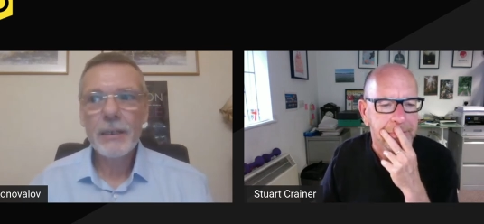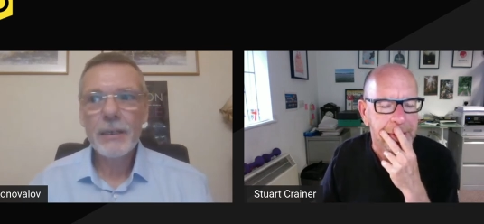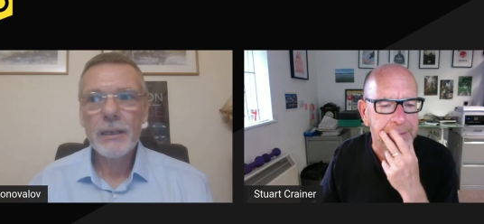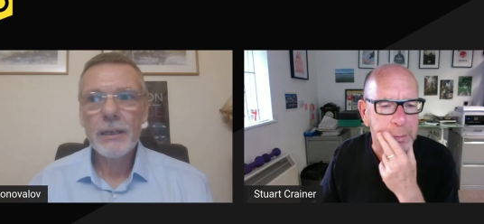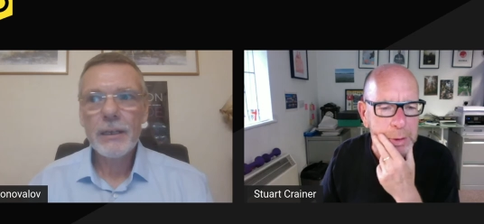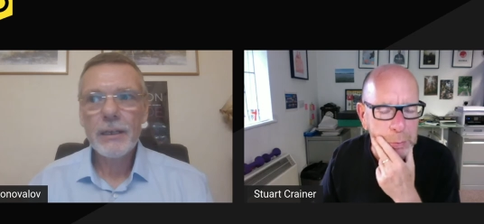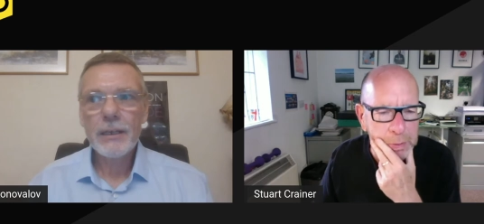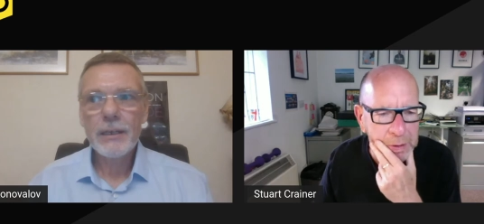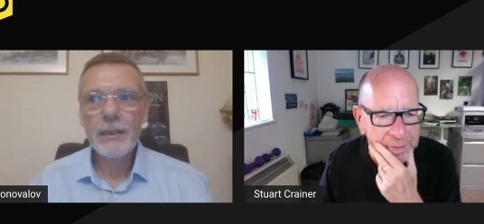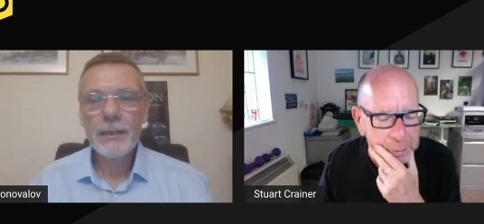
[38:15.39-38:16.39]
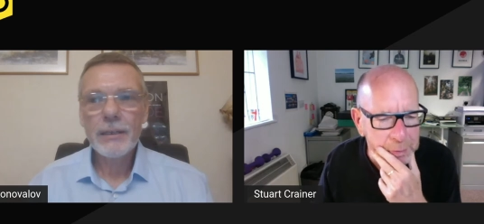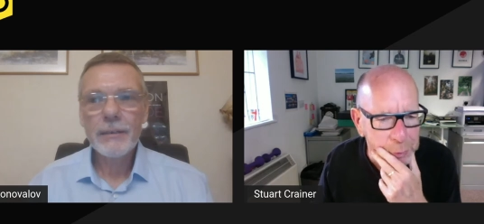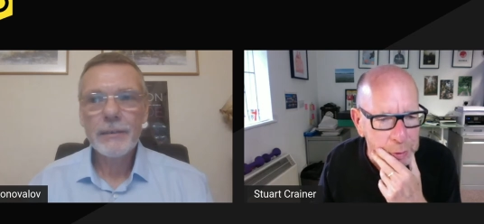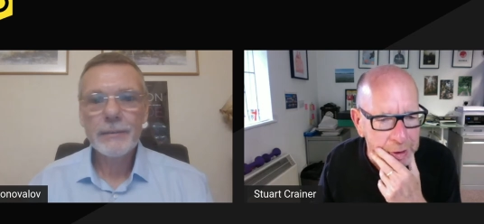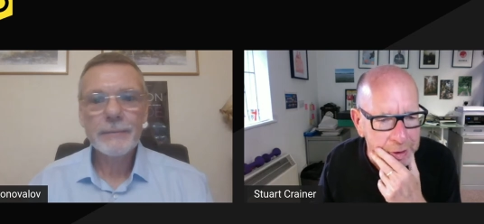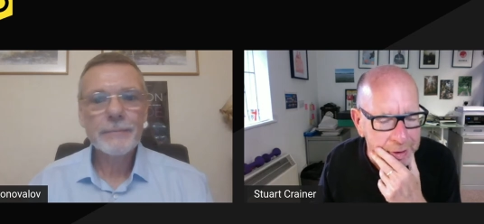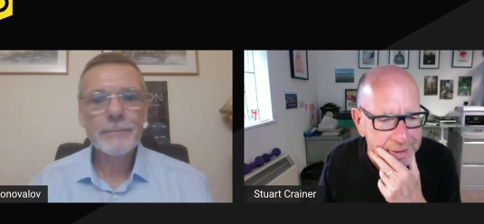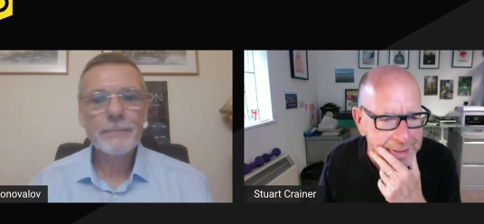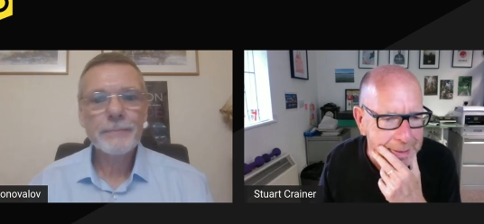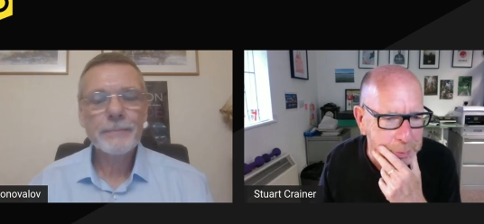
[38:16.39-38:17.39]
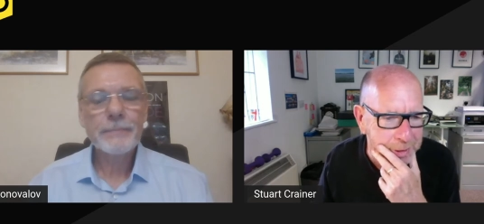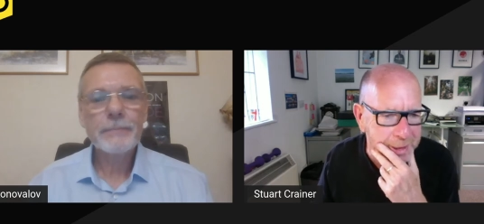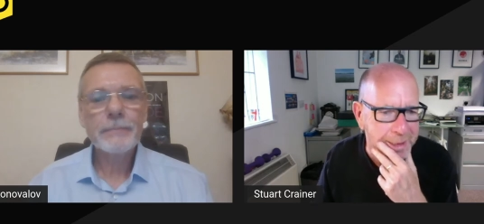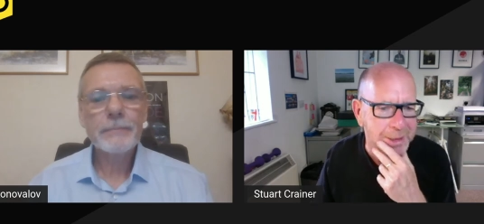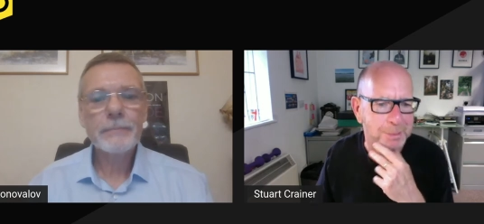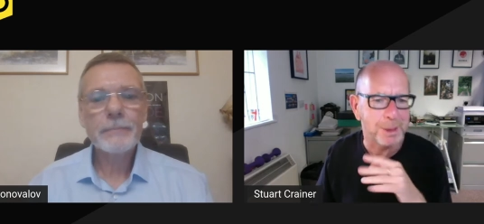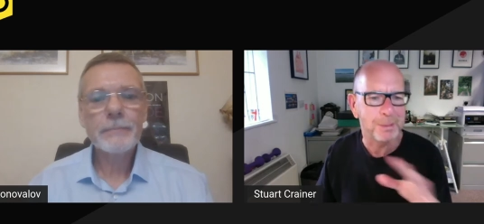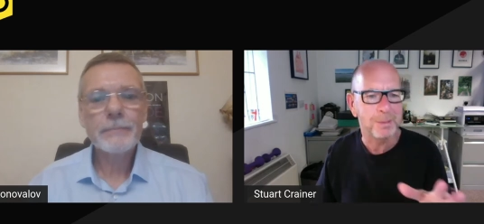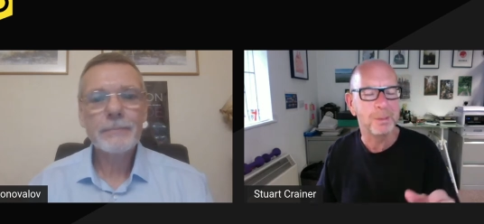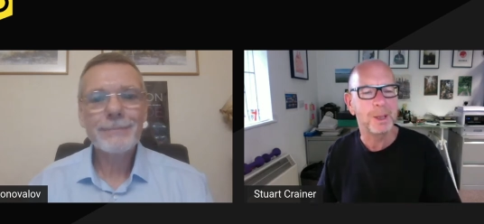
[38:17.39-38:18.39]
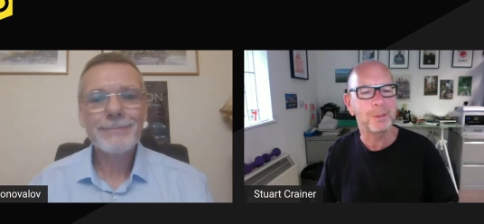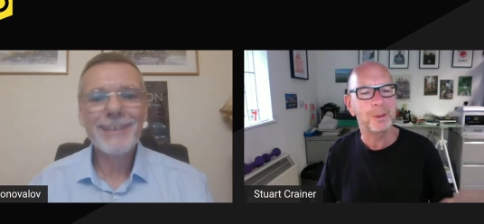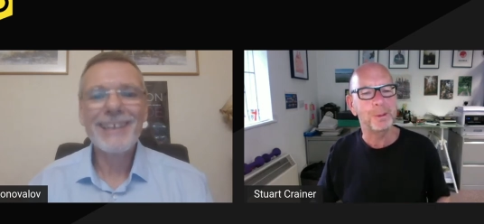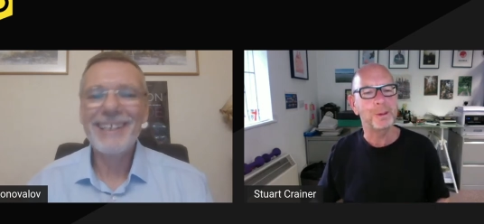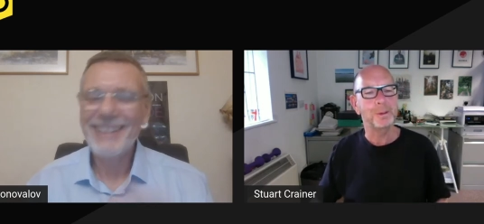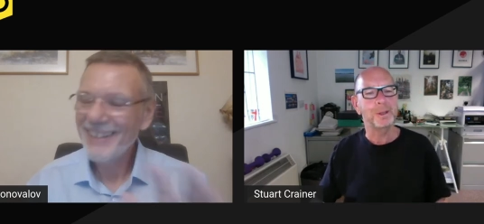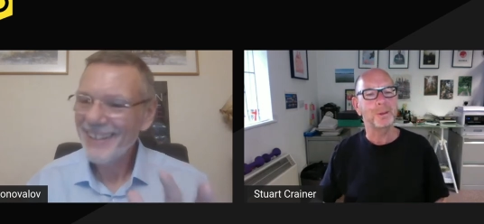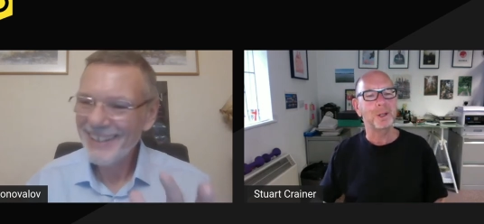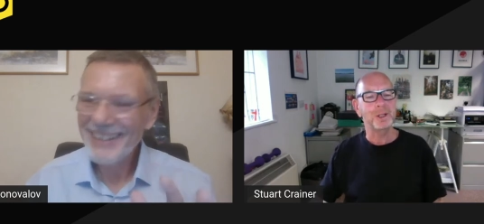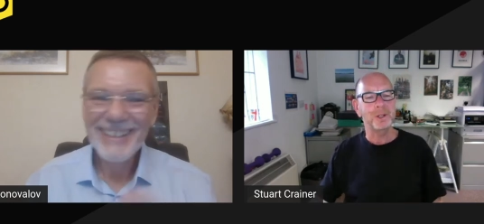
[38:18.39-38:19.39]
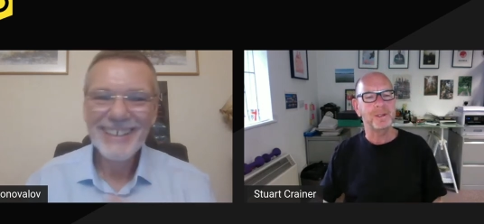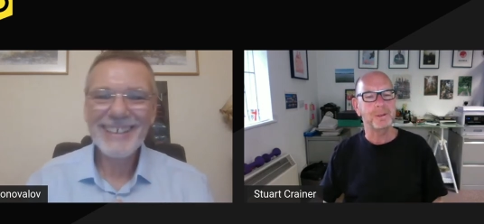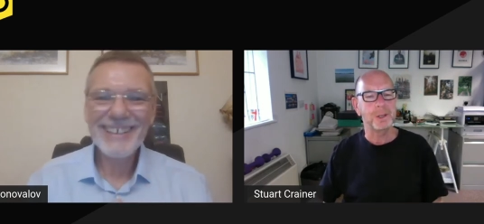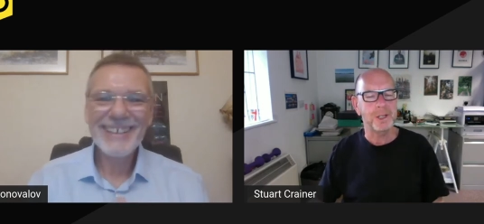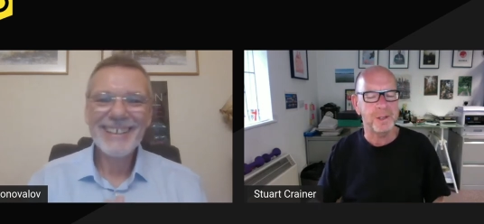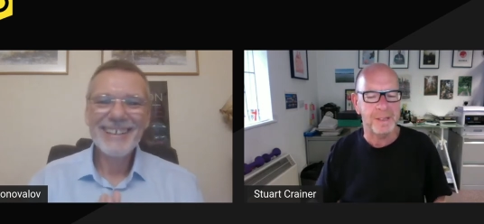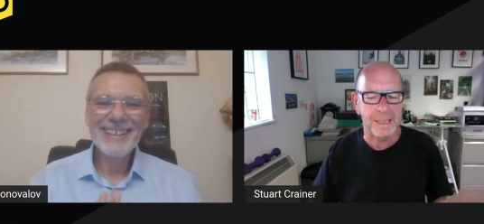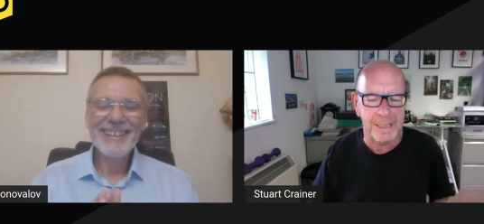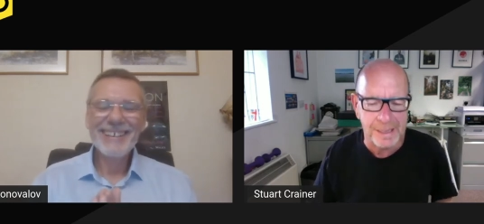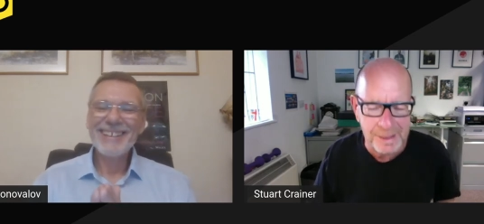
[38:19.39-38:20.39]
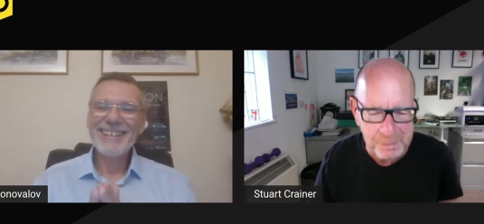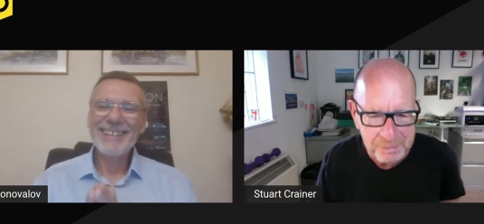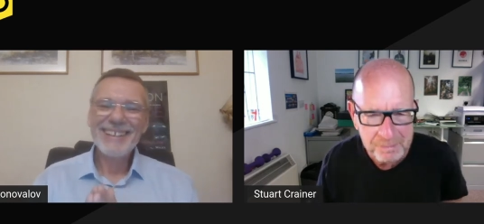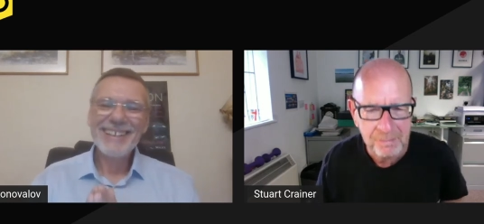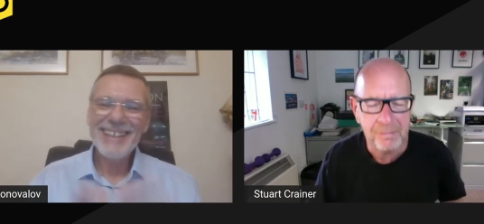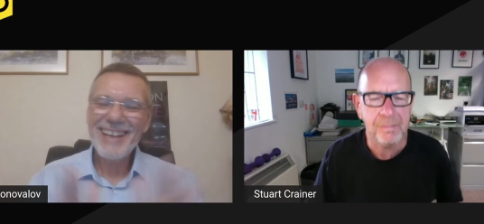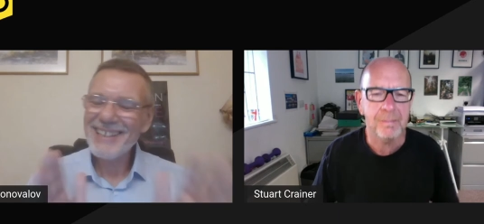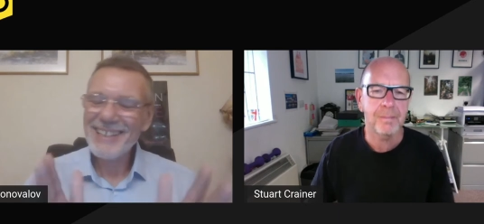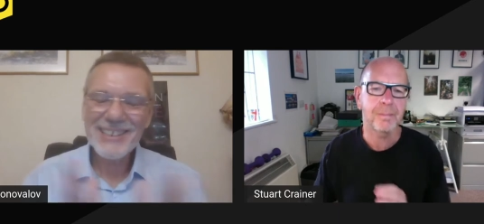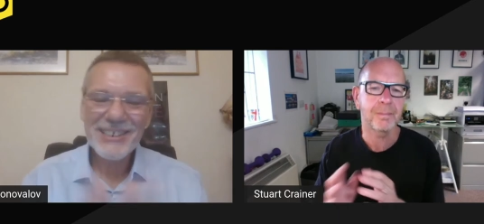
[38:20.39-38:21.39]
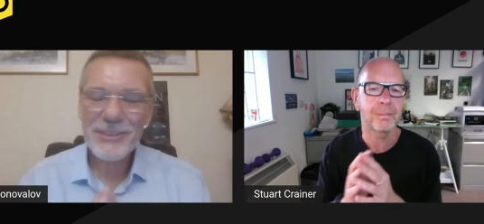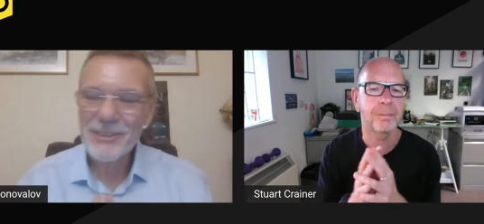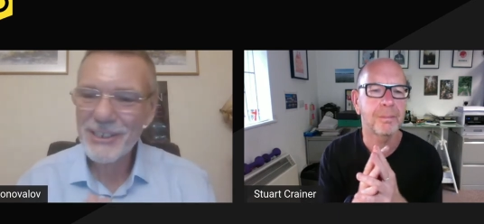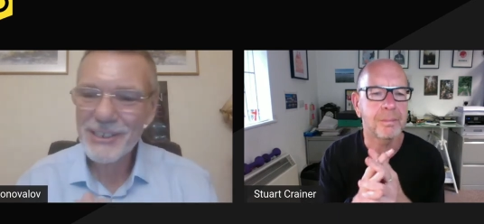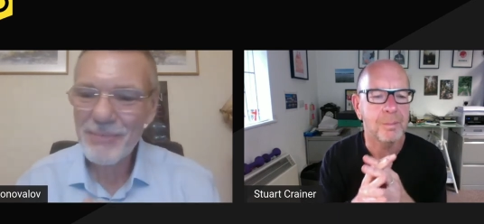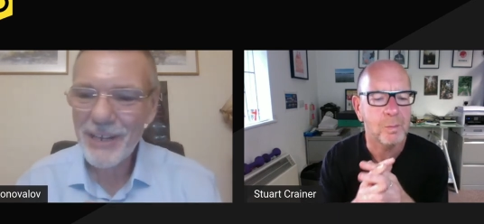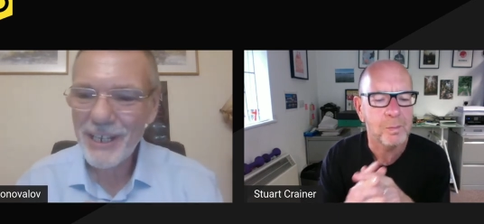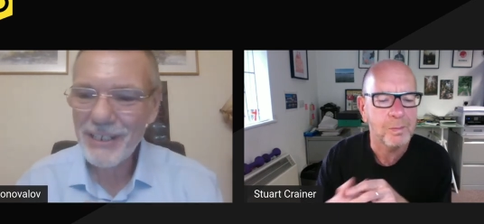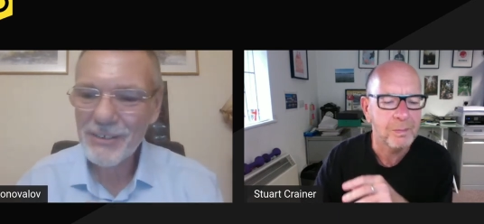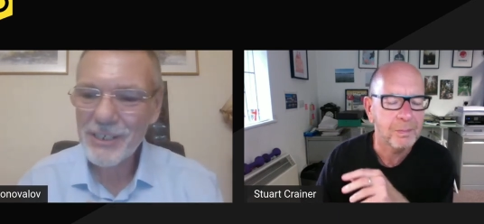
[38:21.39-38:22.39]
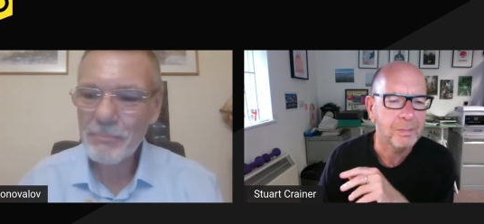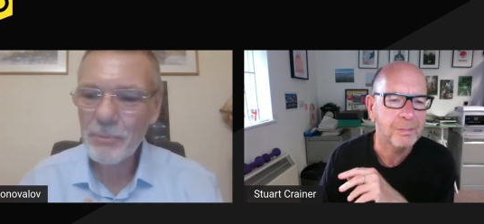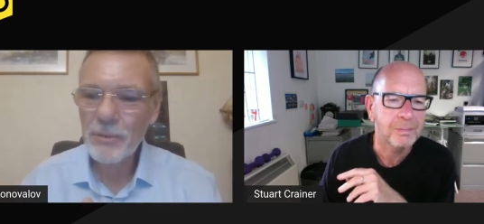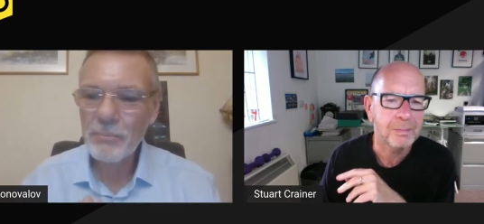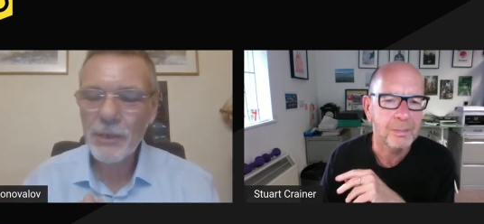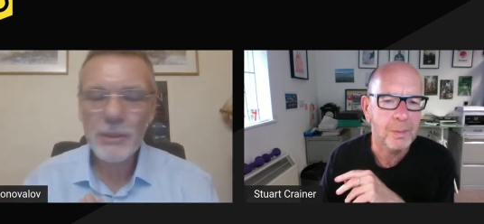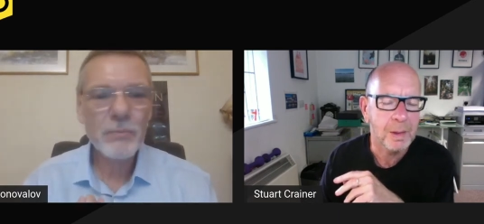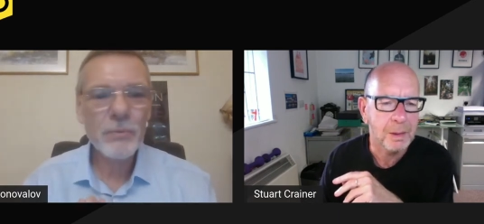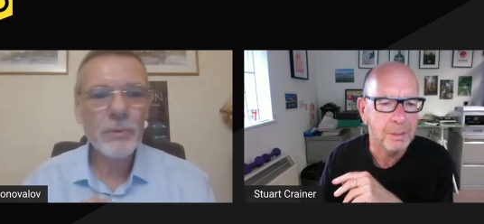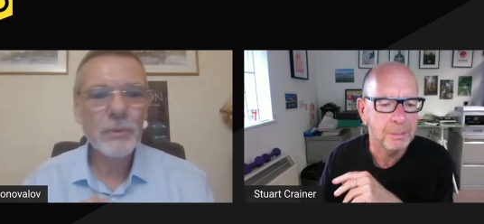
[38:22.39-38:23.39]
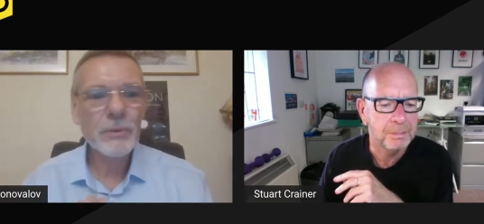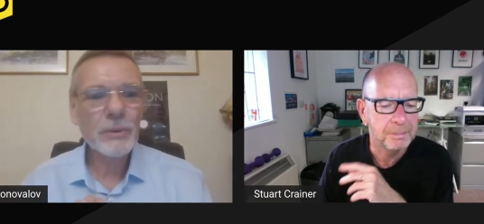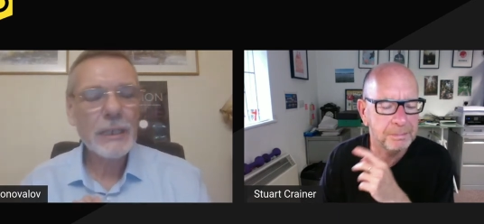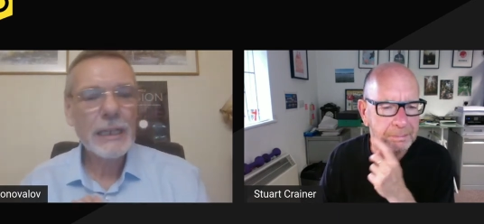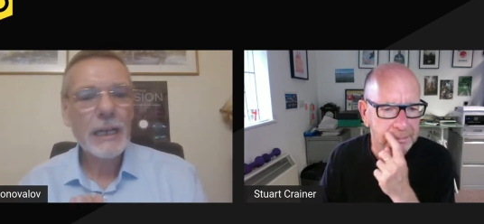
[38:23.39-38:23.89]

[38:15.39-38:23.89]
Speaker 1: I think we, we I think we've all got an idea what it is, but what, what, what, what do you what do you think it is?
Speaker 2: Yeah, Stuart, it's very interesting point because, uh,